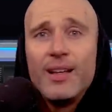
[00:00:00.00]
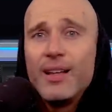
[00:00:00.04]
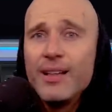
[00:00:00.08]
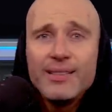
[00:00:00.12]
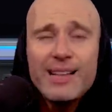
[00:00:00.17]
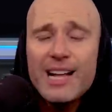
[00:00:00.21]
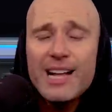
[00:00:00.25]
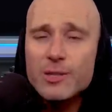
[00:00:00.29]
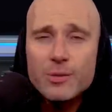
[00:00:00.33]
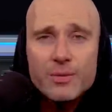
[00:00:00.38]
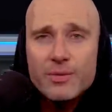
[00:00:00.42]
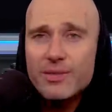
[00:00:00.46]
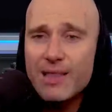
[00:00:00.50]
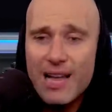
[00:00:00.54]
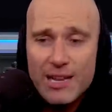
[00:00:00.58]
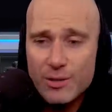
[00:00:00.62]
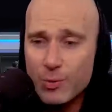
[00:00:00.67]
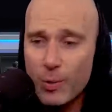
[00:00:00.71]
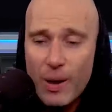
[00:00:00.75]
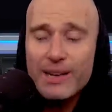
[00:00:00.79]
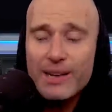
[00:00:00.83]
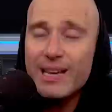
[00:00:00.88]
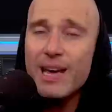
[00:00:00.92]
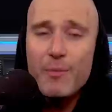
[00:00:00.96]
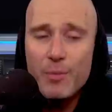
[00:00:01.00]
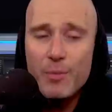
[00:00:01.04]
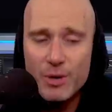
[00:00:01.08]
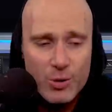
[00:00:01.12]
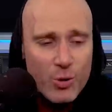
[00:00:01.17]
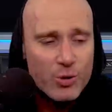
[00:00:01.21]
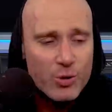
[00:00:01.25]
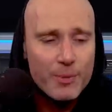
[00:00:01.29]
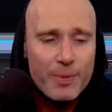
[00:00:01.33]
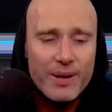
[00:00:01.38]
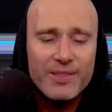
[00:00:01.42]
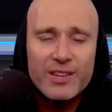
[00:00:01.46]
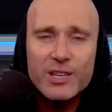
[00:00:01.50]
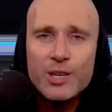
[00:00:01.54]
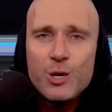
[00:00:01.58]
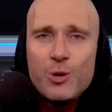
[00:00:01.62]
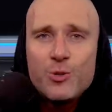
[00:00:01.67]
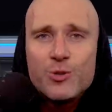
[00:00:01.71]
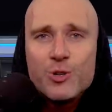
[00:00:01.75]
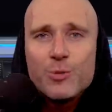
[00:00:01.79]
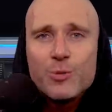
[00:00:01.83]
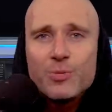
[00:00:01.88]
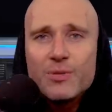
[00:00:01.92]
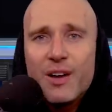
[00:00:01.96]
That's what, again, we talked about the
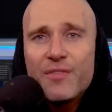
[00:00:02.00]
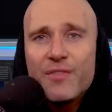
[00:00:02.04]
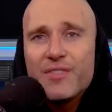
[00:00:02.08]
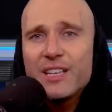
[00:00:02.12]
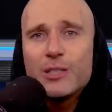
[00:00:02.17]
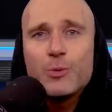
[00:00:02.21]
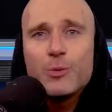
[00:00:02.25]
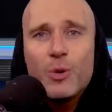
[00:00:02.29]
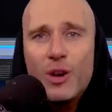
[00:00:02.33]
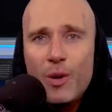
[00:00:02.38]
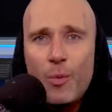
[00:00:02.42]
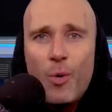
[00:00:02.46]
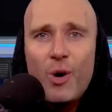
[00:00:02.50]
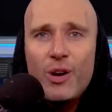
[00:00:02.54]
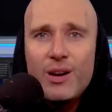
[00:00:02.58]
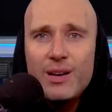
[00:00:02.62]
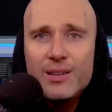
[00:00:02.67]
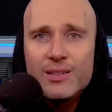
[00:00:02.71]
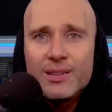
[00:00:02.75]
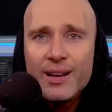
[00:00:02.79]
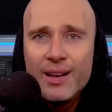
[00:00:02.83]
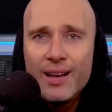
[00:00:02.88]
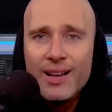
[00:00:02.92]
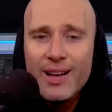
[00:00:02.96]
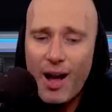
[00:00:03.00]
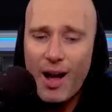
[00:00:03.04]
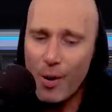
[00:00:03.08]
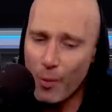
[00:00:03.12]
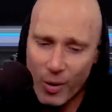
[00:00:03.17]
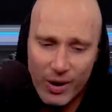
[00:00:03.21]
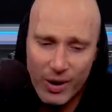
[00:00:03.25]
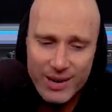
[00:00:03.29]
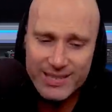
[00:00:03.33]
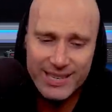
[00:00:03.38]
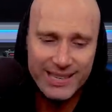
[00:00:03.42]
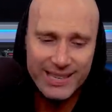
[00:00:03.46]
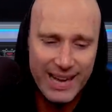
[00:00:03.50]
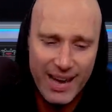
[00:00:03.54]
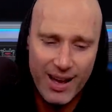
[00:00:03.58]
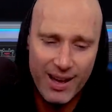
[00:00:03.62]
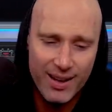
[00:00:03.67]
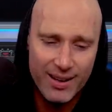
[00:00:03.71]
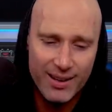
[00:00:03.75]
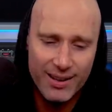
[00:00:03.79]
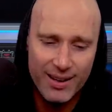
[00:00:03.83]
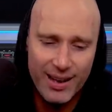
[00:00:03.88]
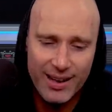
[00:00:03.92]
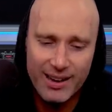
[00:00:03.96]
YouTube stuff. That's what I wanted. I wanted to get
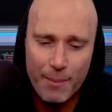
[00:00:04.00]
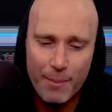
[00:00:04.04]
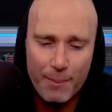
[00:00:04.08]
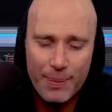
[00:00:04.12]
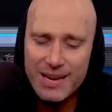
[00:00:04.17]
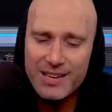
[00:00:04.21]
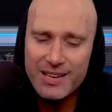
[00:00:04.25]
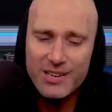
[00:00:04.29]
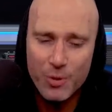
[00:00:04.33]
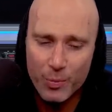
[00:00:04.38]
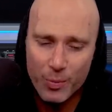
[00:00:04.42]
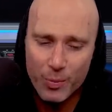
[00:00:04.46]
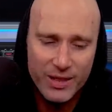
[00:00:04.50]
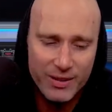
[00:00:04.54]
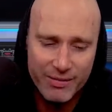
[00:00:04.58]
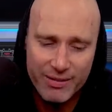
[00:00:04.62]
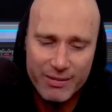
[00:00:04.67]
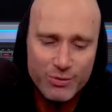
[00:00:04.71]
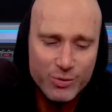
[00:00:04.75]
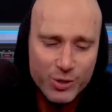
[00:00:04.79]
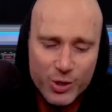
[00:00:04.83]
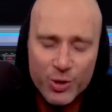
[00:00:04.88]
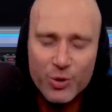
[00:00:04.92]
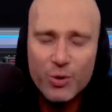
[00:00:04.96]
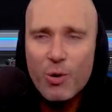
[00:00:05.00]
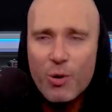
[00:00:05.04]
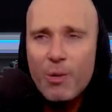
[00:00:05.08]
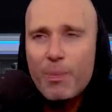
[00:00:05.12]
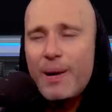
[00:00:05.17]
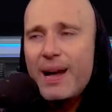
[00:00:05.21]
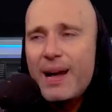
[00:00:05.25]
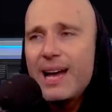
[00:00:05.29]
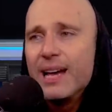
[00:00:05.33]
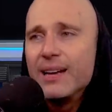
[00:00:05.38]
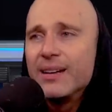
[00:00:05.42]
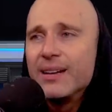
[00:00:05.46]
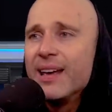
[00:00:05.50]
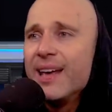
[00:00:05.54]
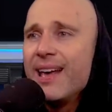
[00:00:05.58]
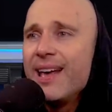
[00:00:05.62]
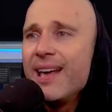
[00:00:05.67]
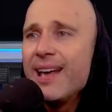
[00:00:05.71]
an opinion, whether it was good or bad.